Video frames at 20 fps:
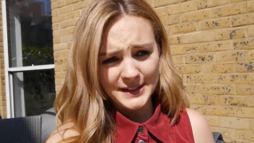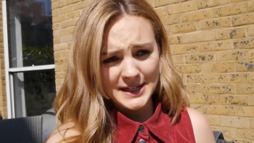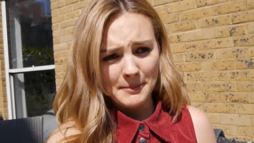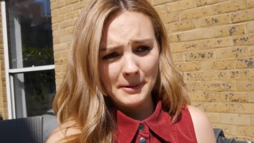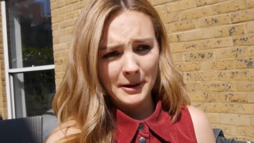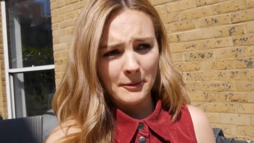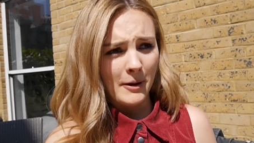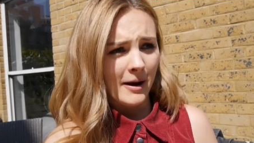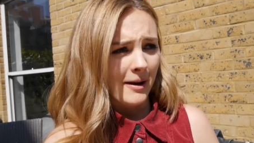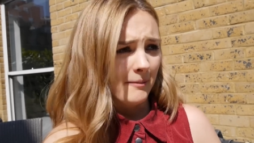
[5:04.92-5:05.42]

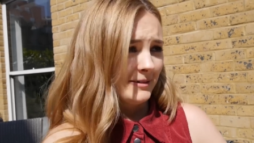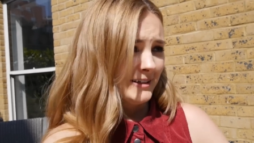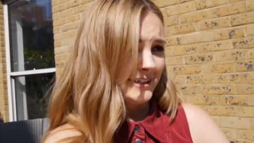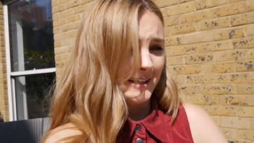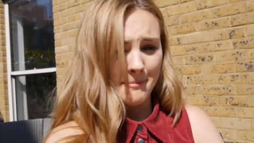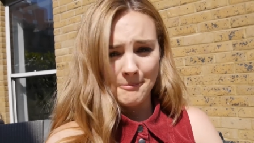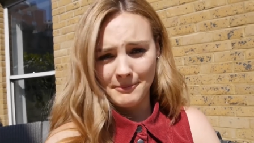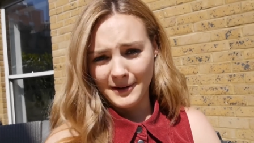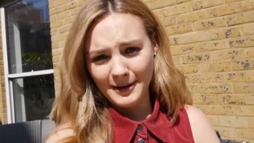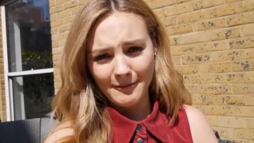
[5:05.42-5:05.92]
stomach while I'm
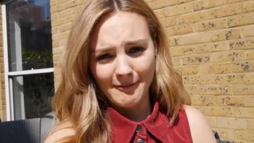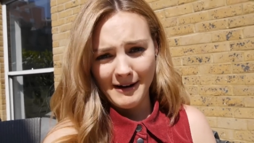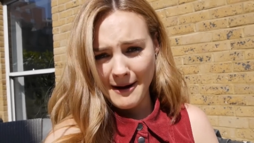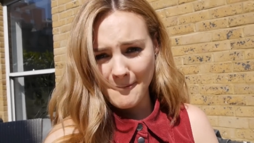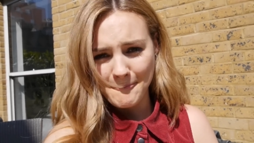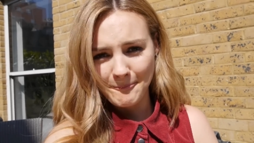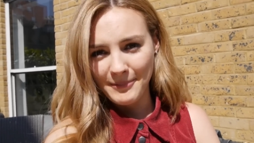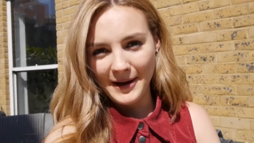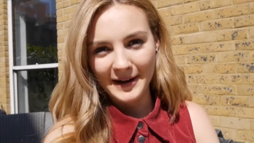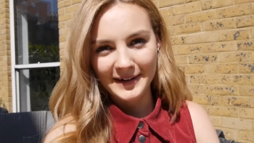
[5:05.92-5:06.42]
jumping
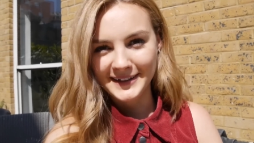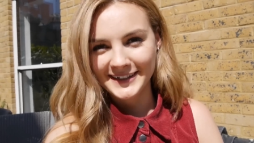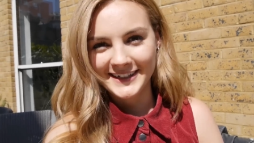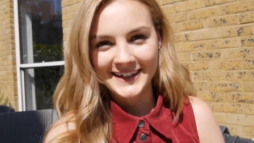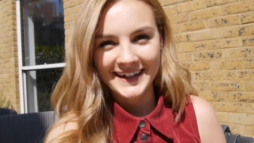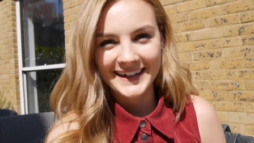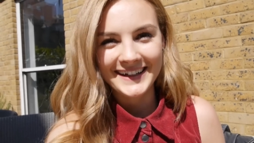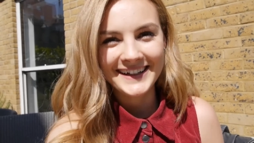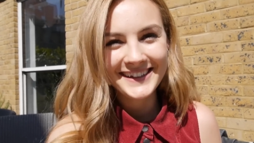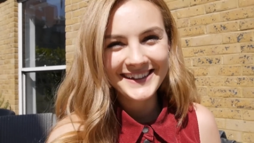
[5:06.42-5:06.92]
around
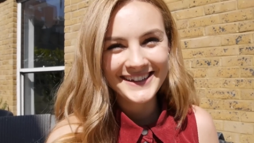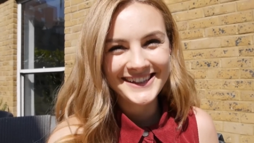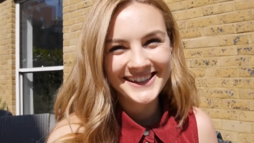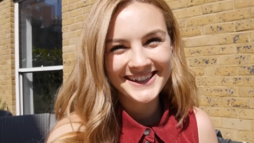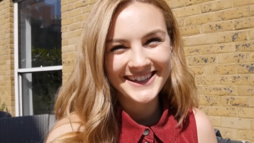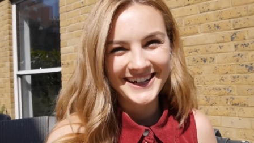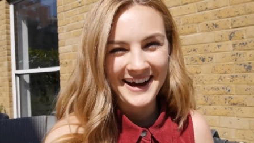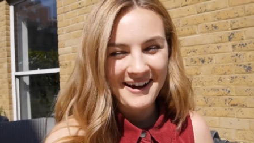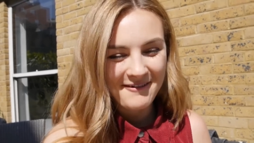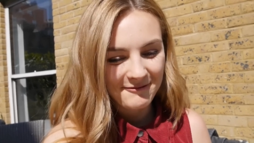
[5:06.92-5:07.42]
punching and
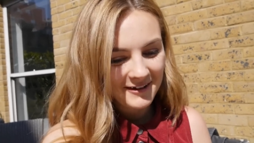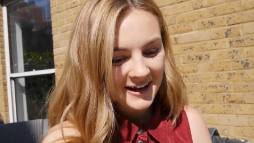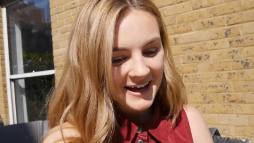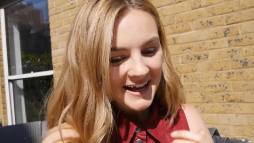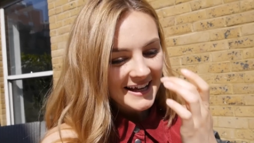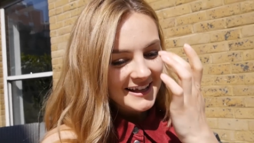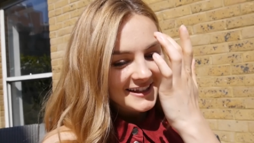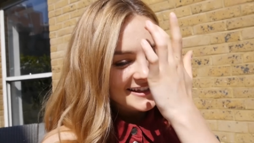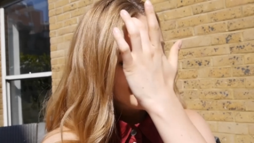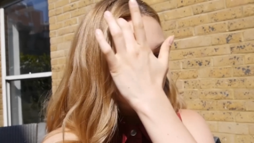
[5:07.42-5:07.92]
stuff.
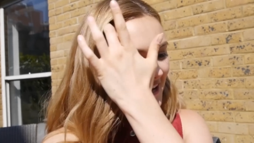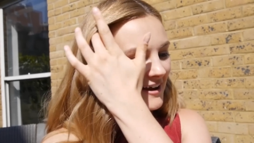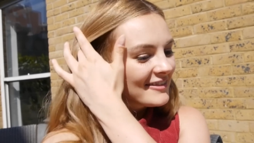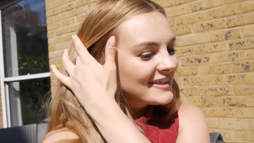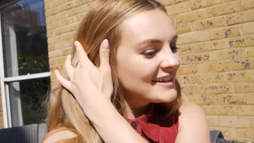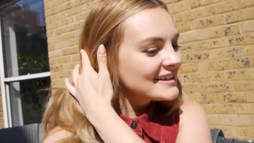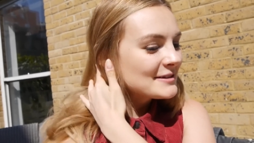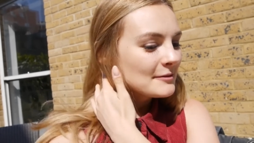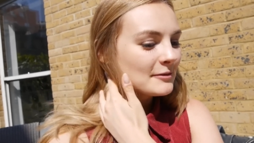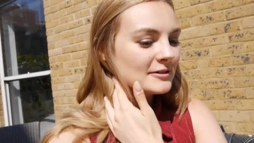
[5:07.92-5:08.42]
So
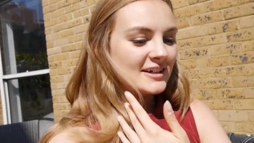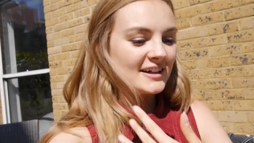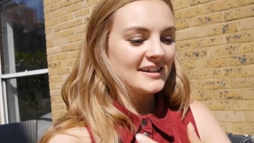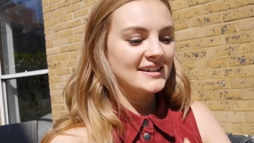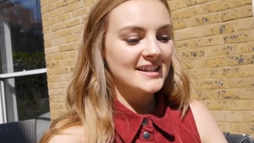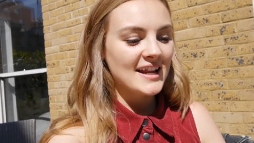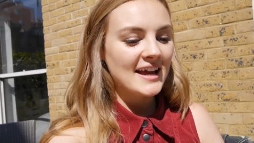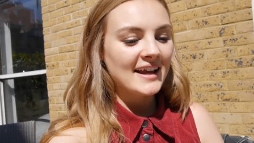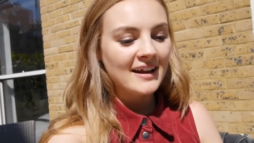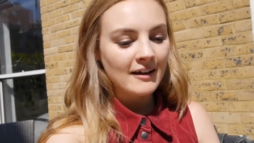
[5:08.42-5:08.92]
this will
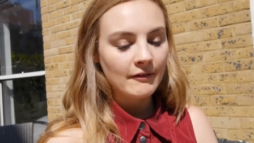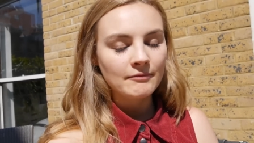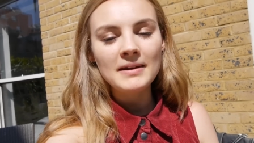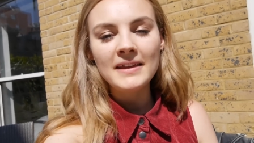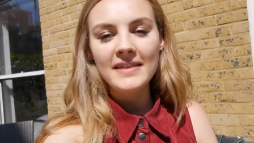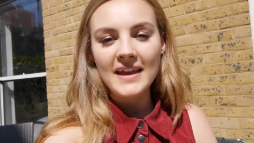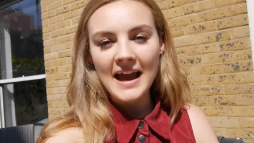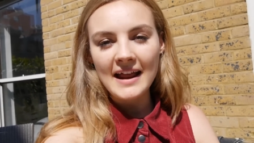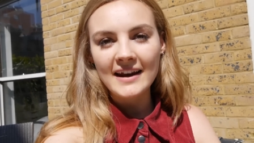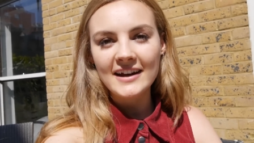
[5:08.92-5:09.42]
just like give me
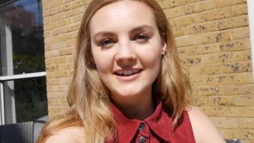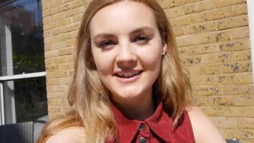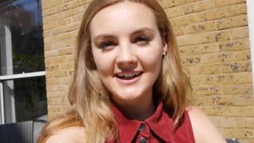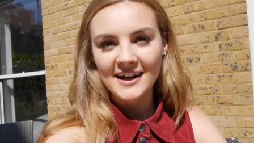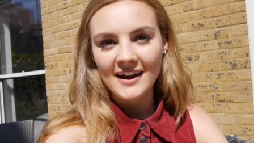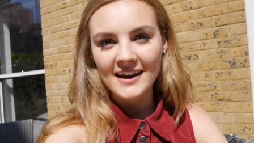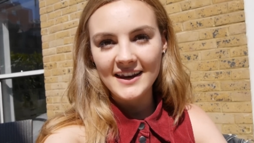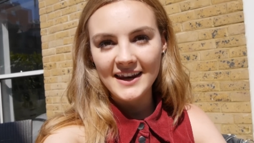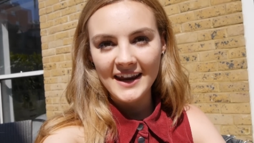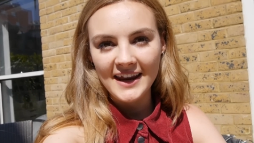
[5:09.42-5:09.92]
the energy
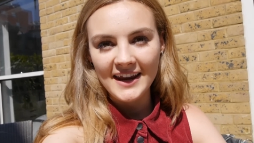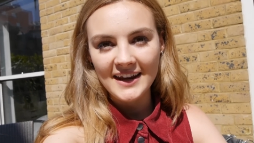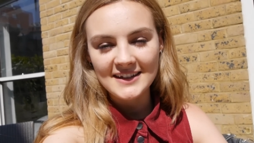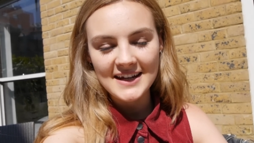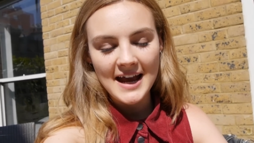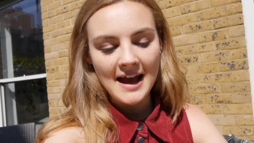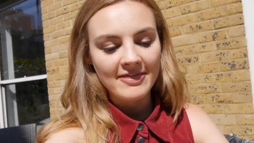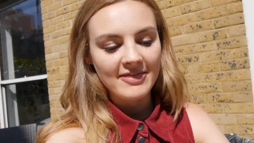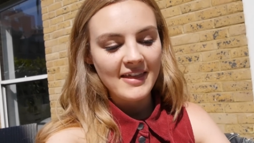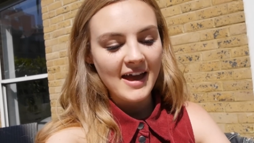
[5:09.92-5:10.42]
I need,
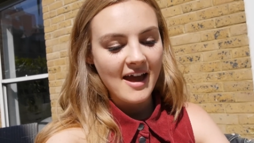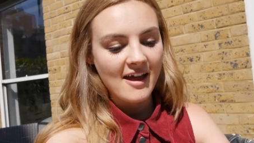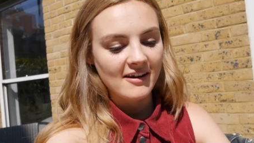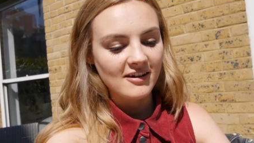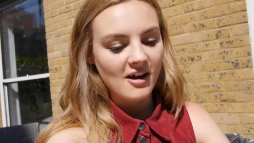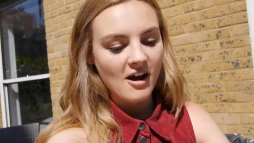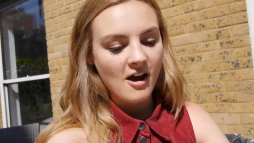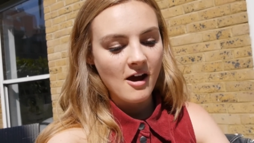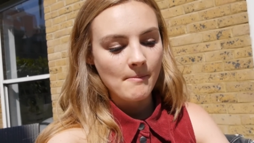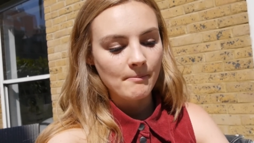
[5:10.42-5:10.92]
and
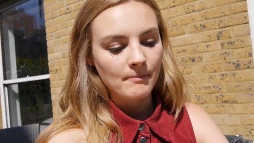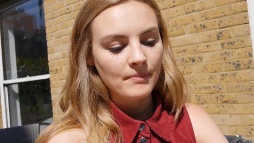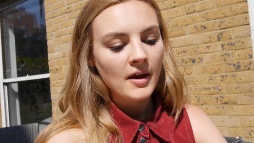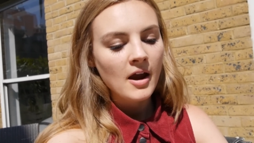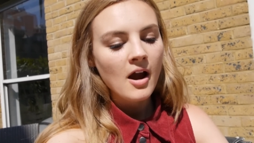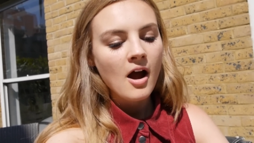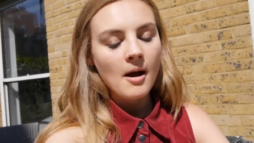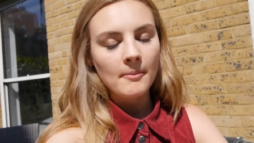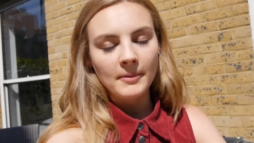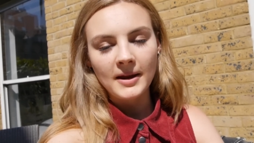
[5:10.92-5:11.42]
then I'm
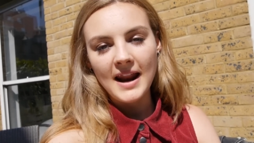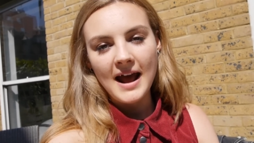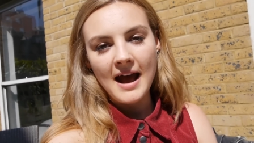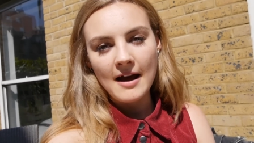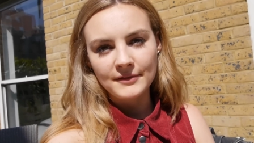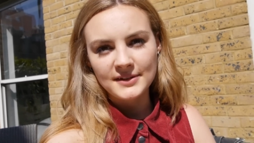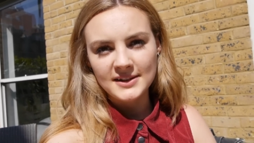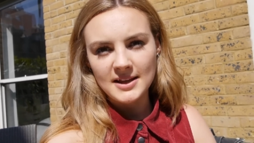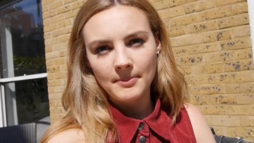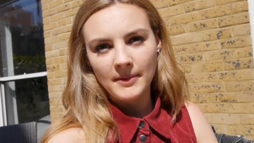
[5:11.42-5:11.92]
gonna
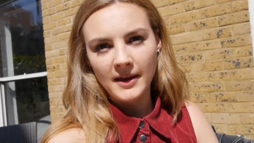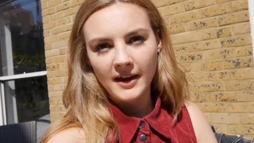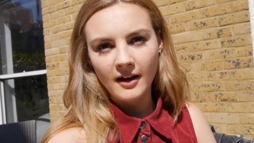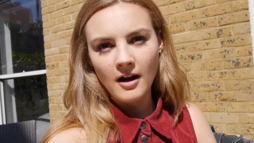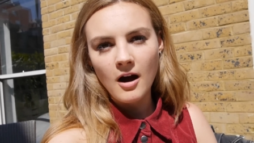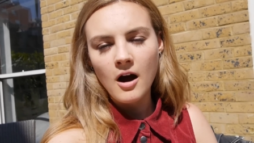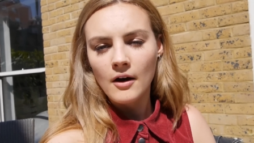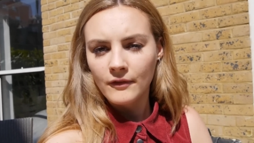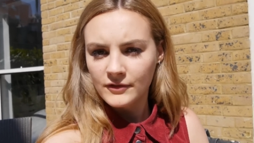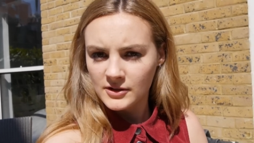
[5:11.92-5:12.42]
have something
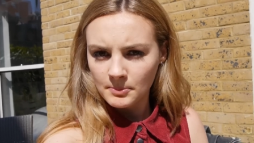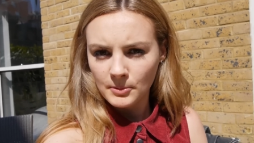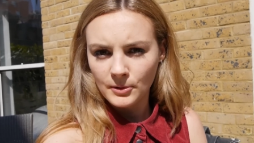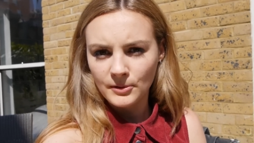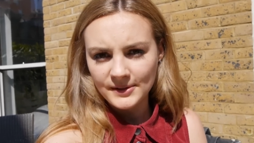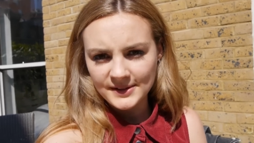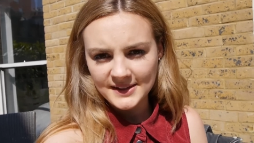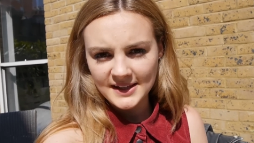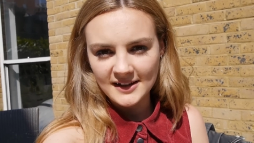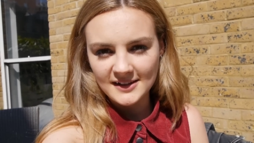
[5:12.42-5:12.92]
after
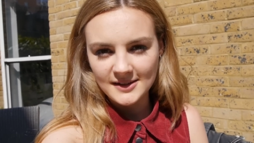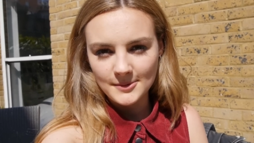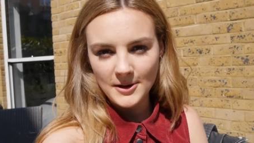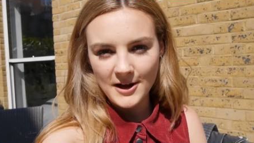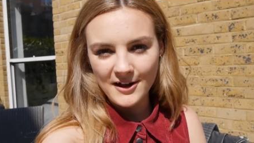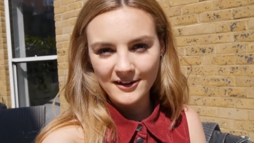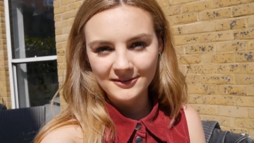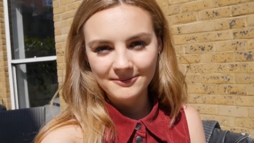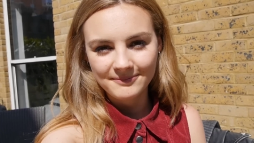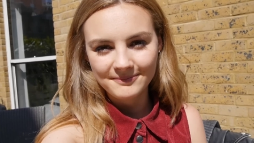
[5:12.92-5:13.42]
boxing as
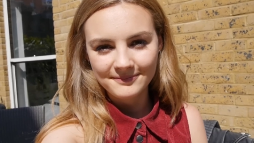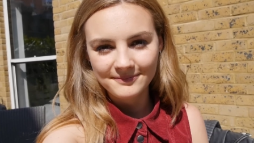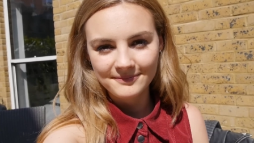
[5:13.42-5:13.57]
well.